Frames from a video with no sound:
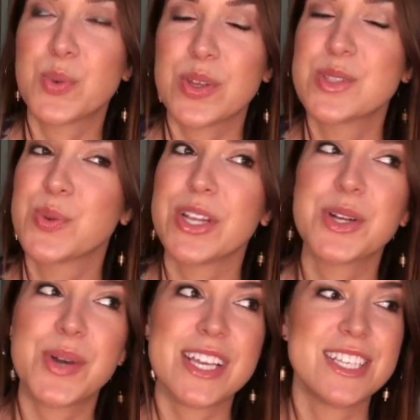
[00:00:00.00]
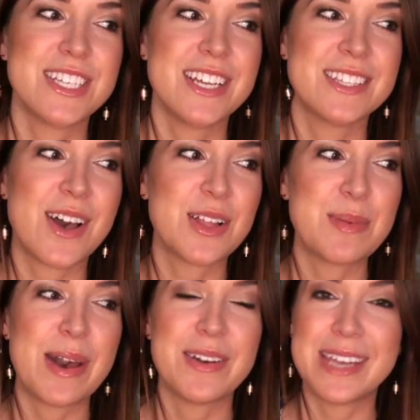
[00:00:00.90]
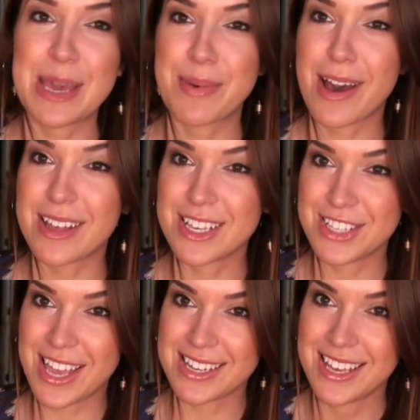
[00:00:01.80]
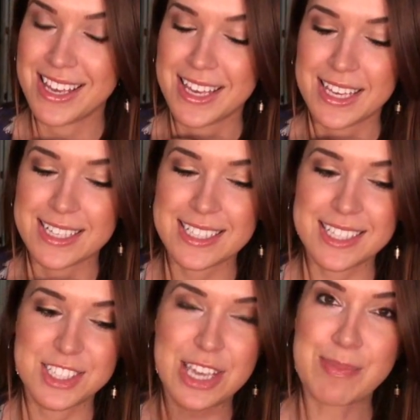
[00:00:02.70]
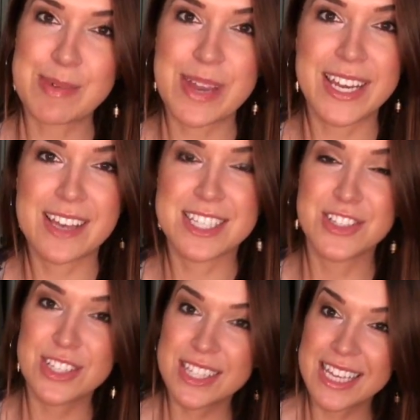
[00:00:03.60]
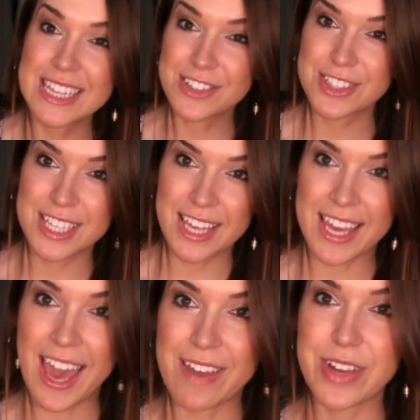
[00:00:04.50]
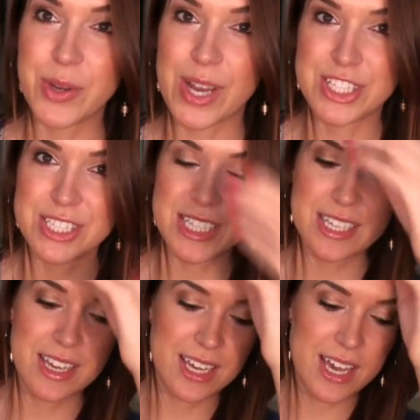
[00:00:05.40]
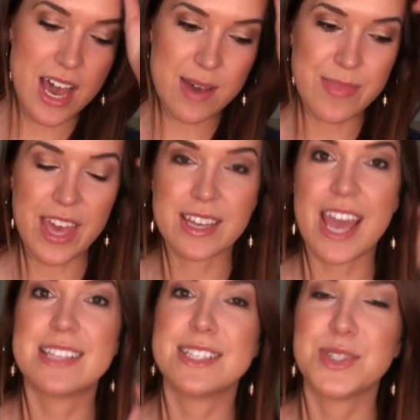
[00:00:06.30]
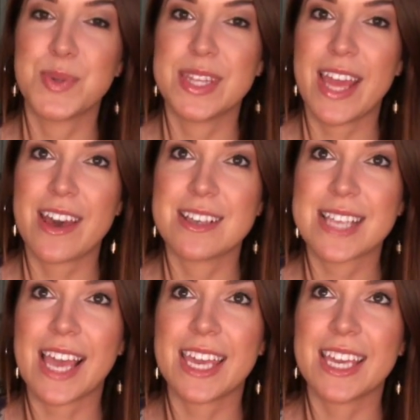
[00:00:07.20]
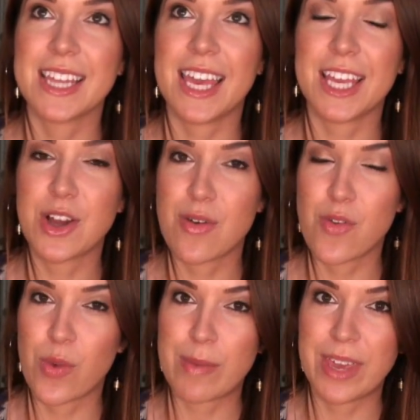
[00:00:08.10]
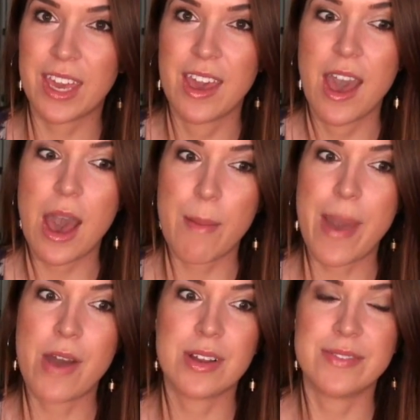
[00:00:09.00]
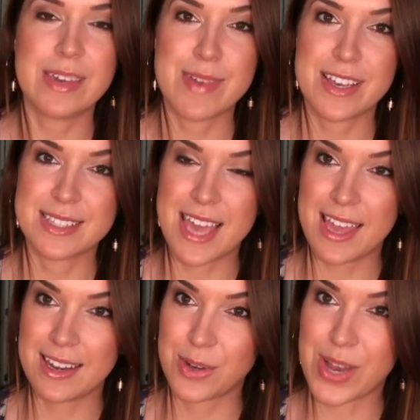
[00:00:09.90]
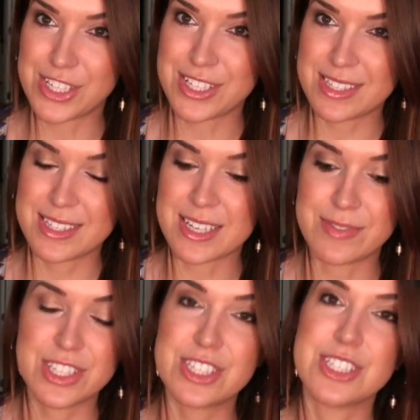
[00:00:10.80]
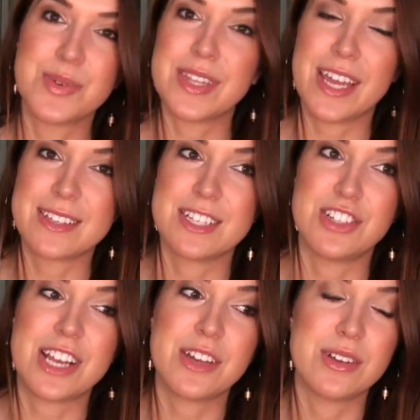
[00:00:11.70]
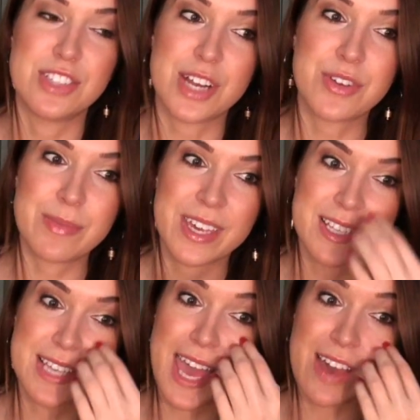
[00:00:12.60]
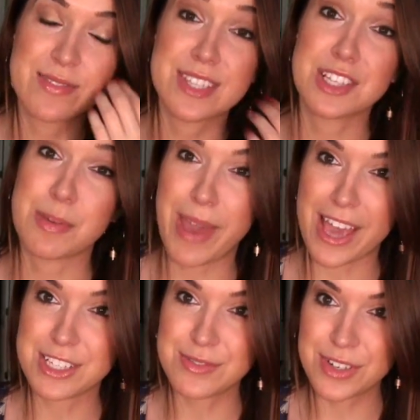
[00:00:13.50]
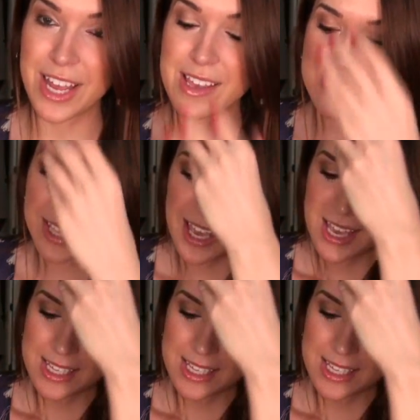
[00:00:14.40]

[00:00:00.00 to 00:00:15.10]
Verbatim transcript: tw- Twitter questions all about nail polish and shaping my nails, and just literally like every question um, that has to do with nails, I get like an overwhelming amount of emails and questions and stuff just to do with nails in gen general because I have such a passion for nails.